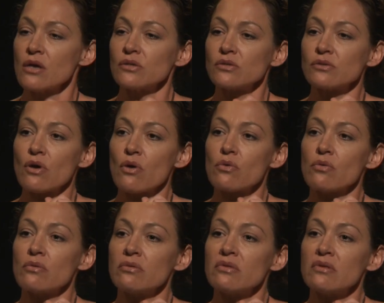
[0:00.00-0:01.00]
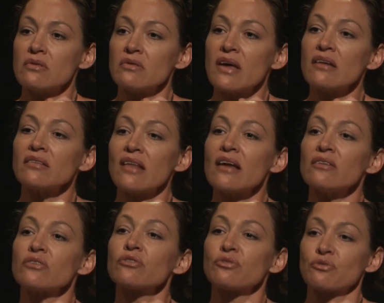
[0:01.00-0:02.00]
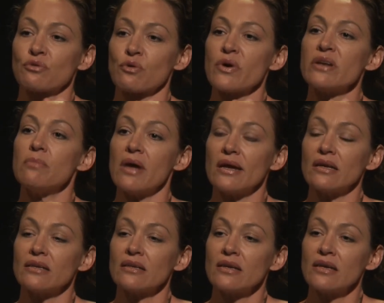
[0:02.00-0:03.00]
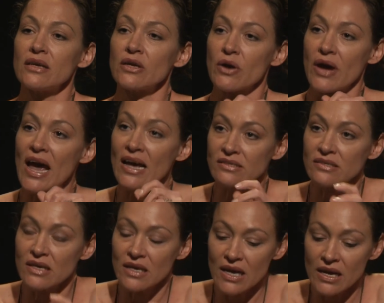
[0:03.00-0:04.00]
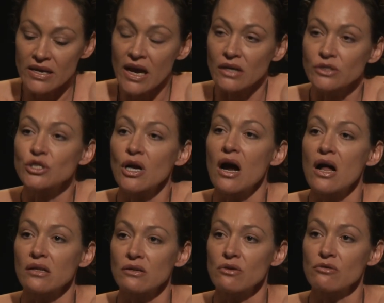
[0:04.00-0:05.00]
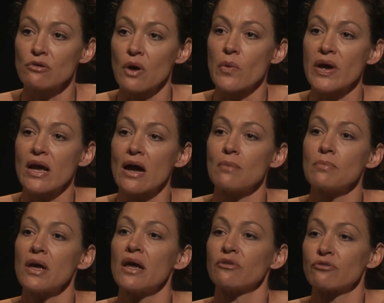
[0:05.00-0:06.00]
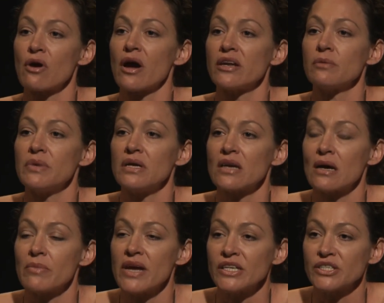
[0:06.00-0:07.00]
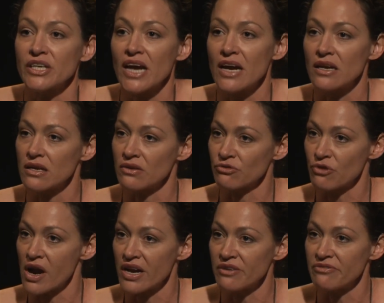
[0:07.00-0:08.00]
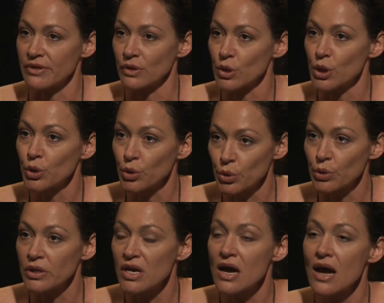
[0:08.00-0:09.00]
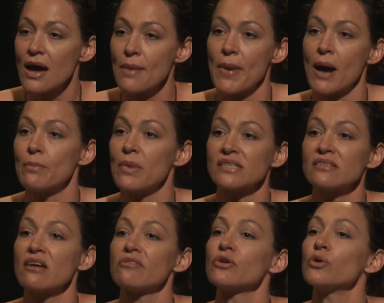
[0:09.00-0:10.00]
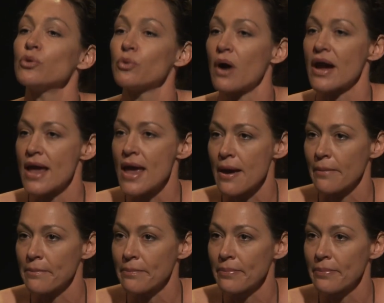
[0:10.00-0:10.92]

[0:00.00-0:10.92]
So that destroyed me, you know, as a young child growing up and trying to become educated and trying to feel good mm-hmm. about myself mm-hmm. and who I am.